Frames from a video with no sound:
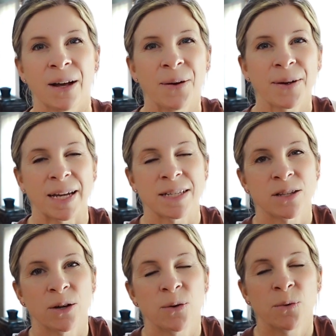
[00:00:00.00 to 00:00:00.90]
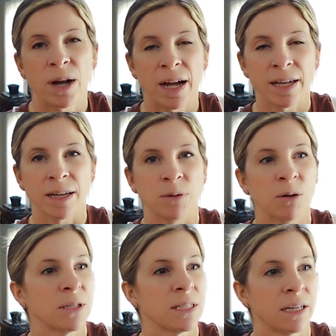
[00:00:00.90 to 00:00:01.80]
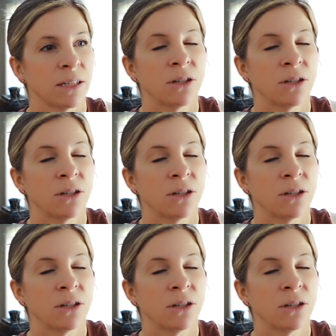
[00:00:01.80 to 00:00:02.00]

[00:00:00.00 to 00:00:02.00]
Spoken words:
Okay, so I am almost done